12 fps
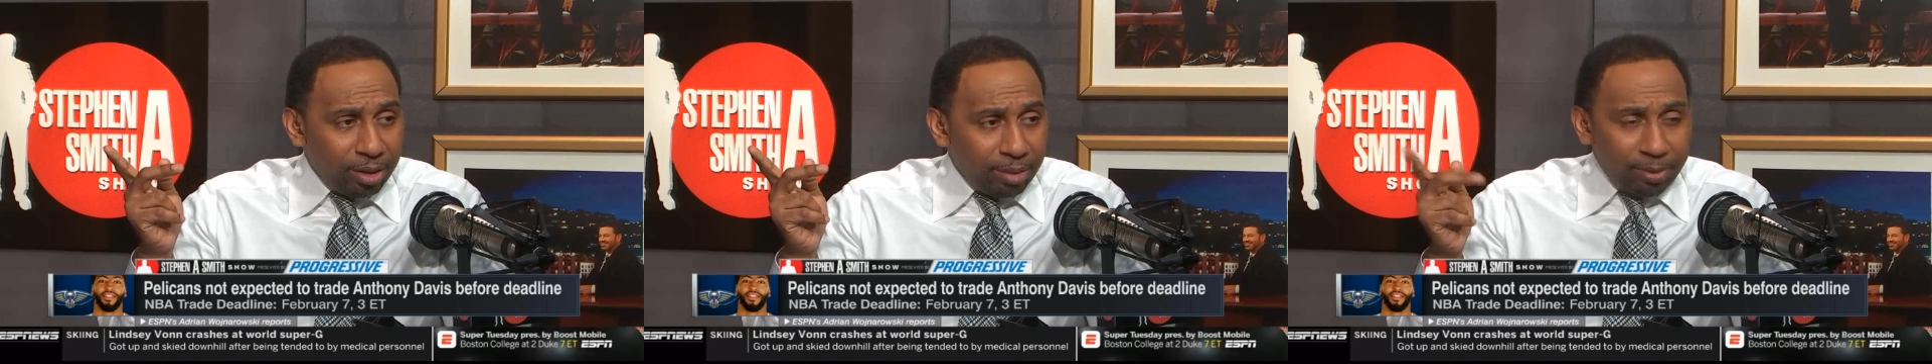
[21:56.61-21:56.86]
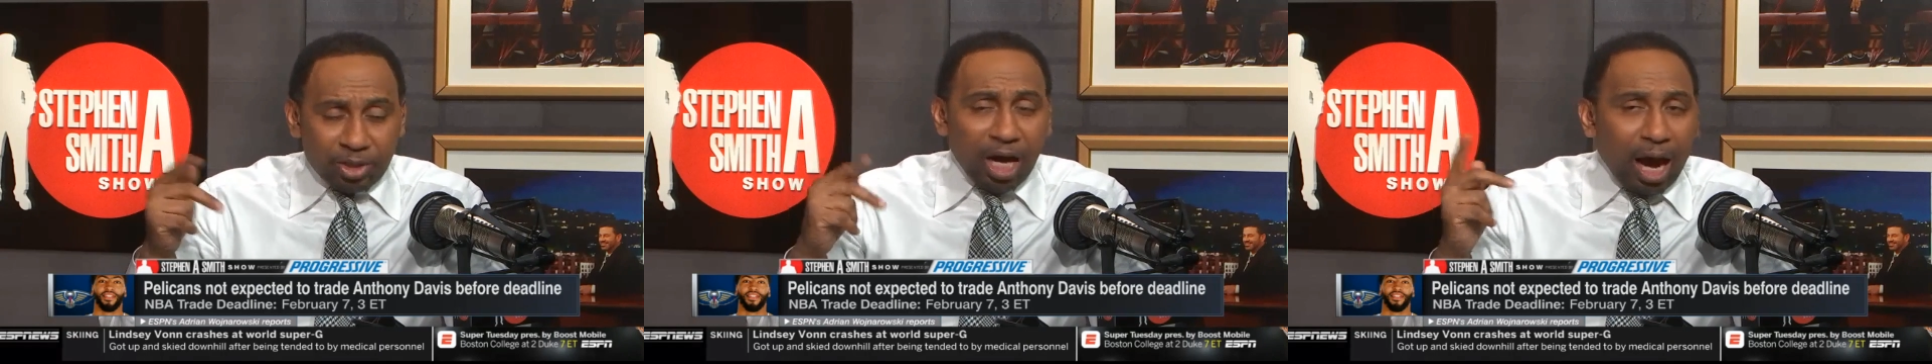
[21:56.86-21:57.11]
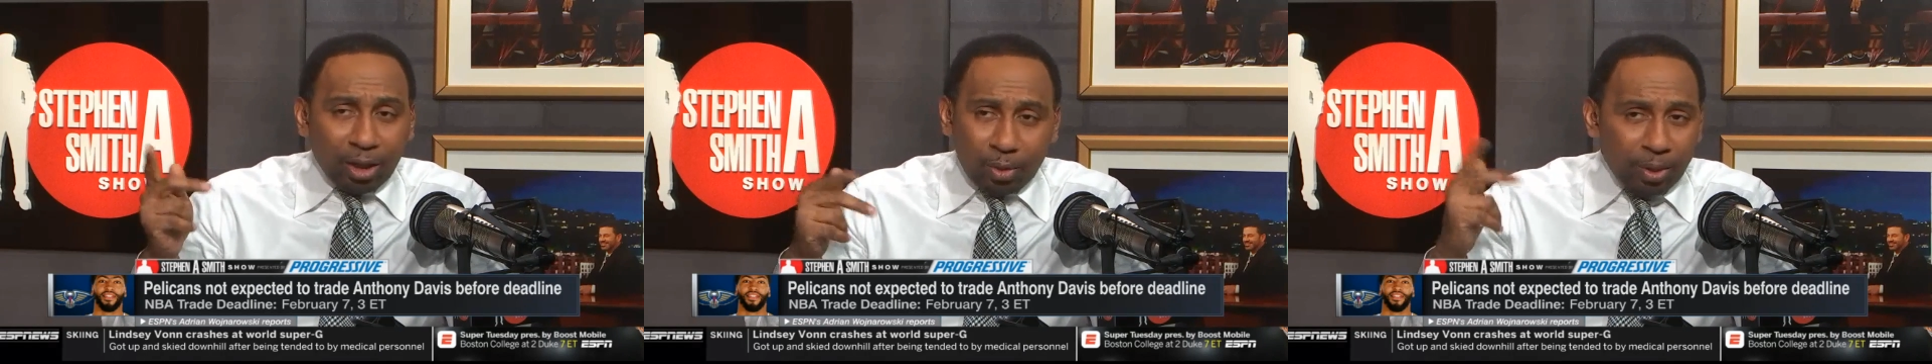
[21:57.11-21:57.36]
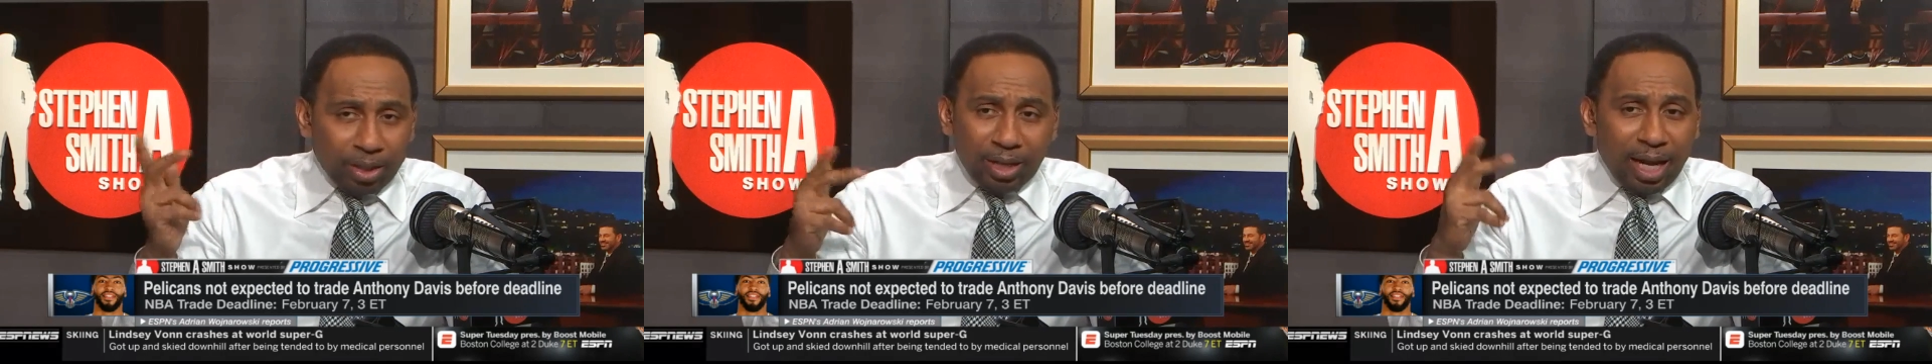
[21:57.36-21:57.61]
Machado,
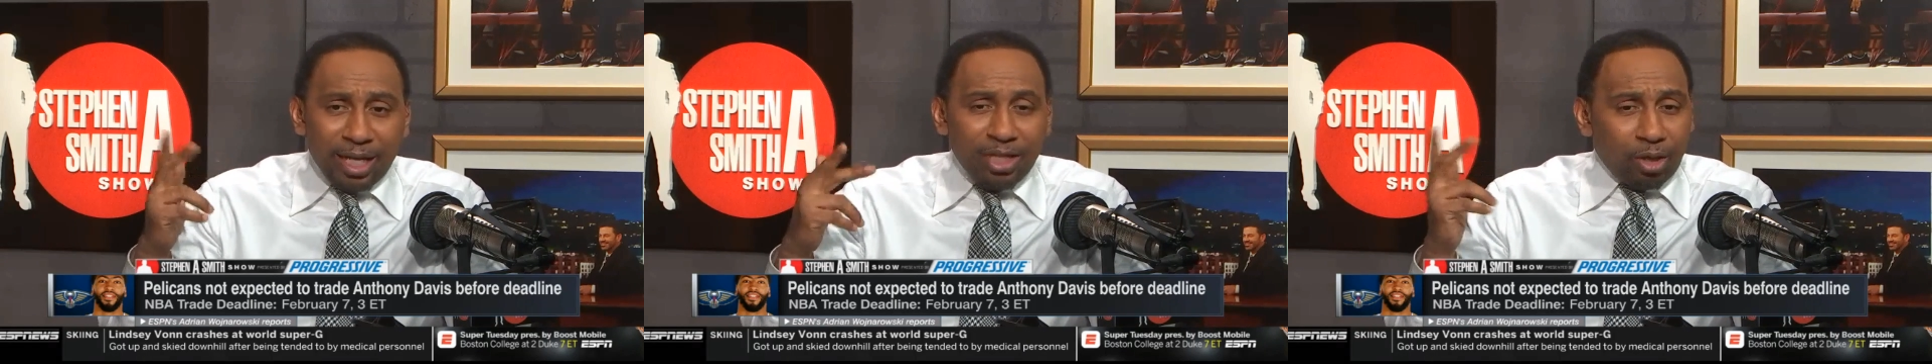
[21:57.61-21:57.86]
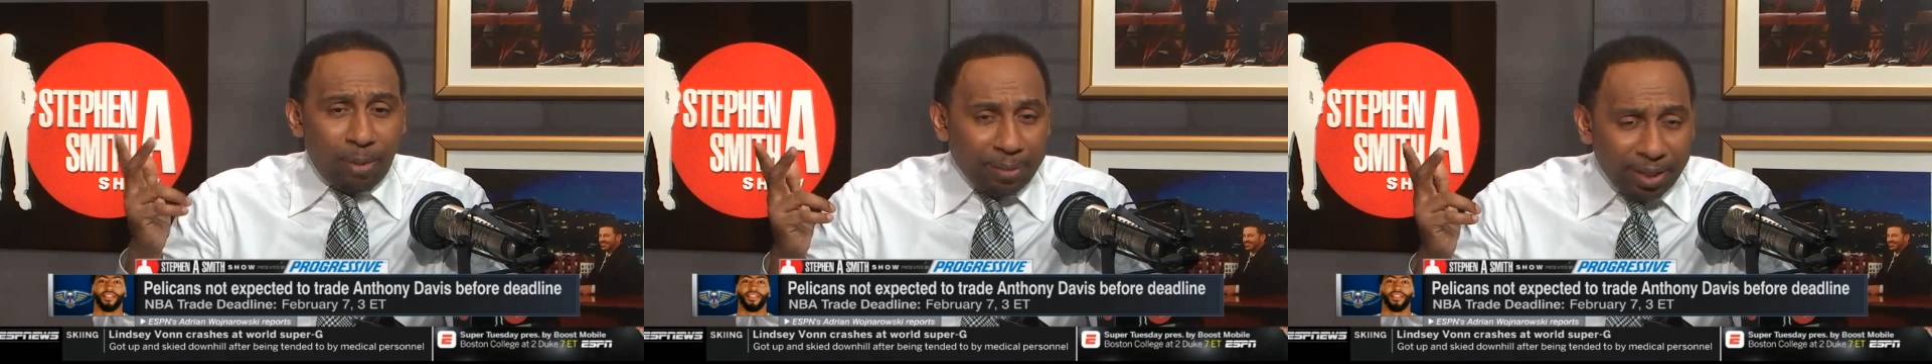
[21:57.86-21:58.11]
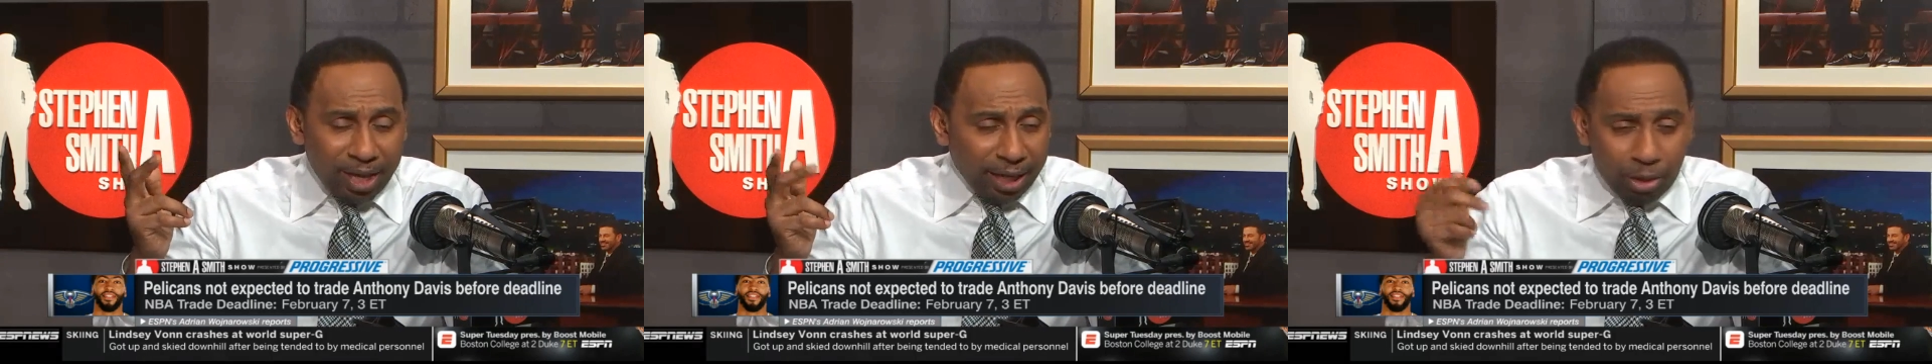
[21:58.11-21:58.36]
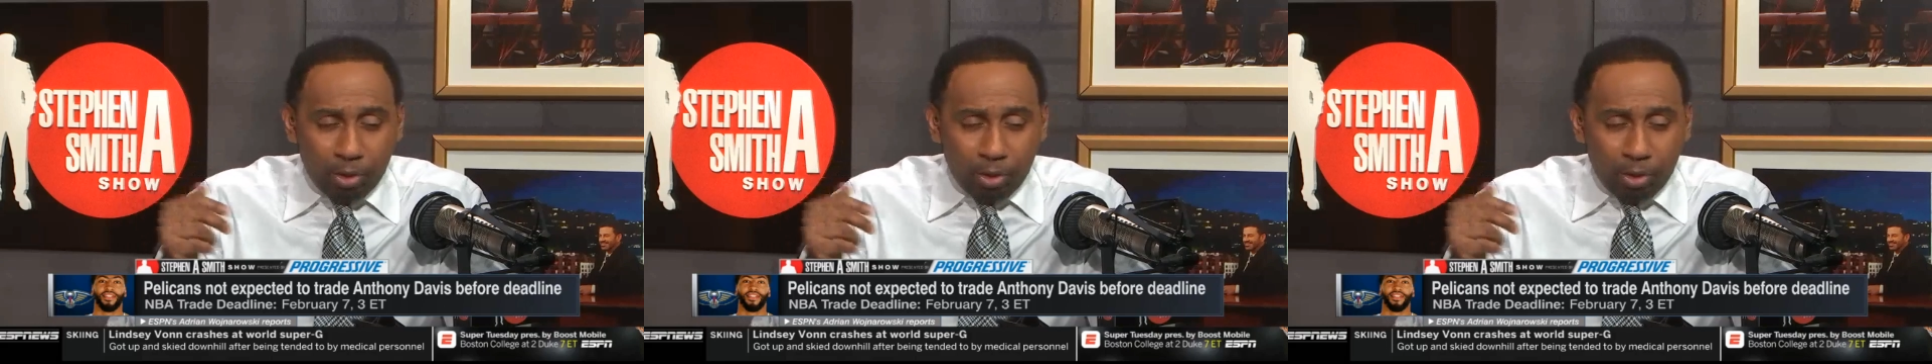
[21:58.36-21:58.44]
whether or not he's going to be a Yankee.